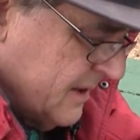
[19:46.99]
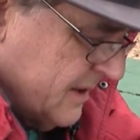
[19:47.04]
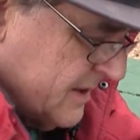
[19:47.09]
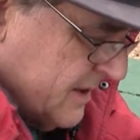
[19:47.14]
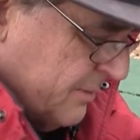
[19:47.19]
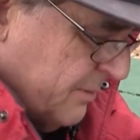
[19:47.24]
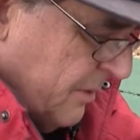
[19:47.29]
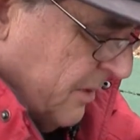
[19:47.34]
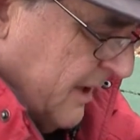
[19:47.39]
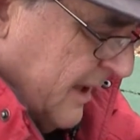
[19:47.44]

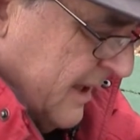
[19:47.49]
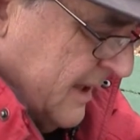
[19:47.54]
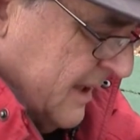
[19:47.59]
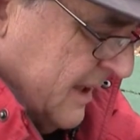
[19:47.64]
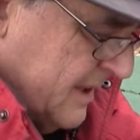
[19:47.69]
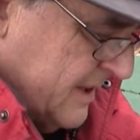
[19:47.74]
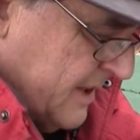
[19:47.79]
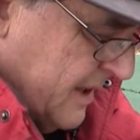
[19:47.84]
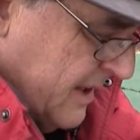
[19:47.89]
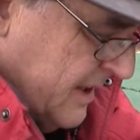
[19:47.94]
Some more
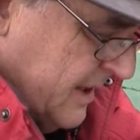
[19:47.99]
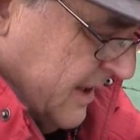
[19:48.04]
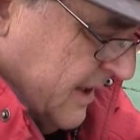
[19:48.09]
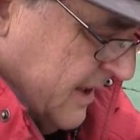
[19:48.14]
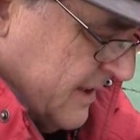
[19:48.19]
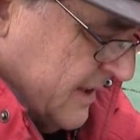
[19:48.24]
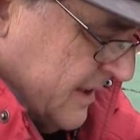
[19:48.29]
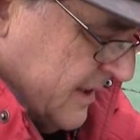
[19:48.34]
ideas on this,